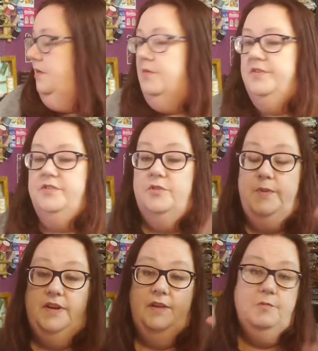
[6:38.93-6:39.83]
want to
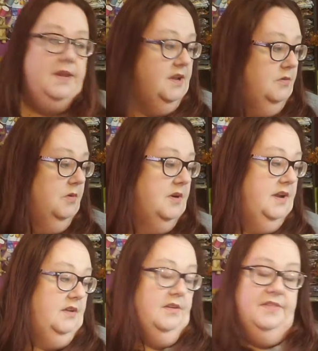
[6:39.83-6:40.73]
spend a week
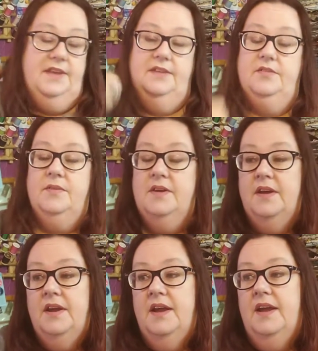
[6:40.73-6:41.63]
working on things,
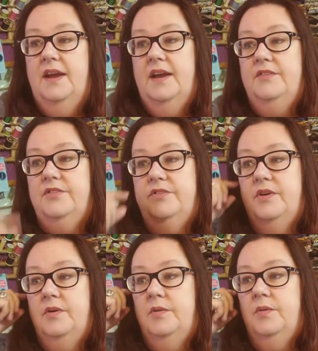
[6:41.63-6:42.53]

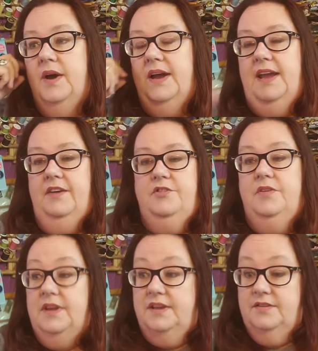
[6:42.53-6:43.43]
so I
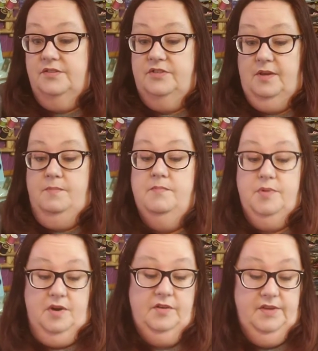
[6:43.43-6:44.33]
actually get some
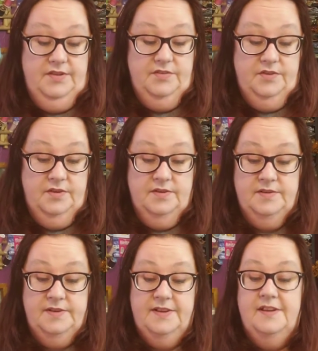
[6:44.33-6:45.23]
progress.
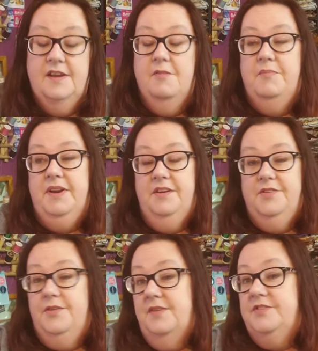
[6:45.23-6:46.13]
But I
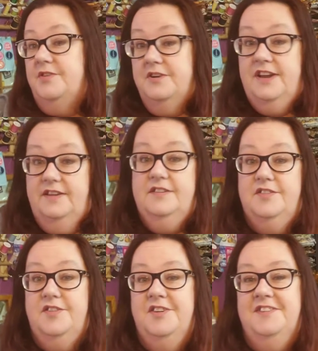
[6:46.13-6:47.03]
also have
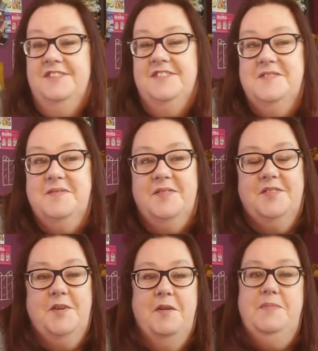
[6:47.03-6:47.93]
startitis,
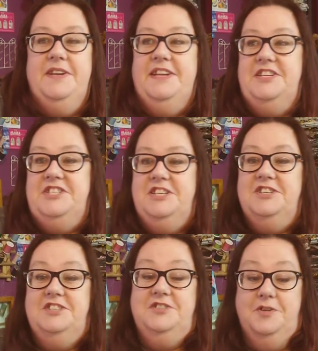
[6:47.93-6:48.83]
so I've been itching
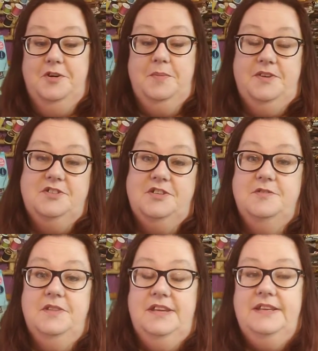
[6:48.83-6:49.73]
to start a bunch of
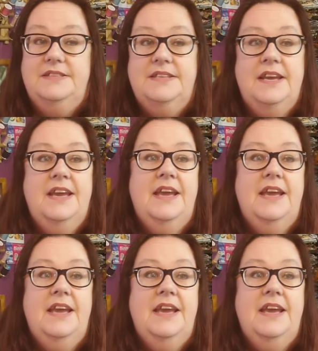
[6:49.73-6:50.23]
new things.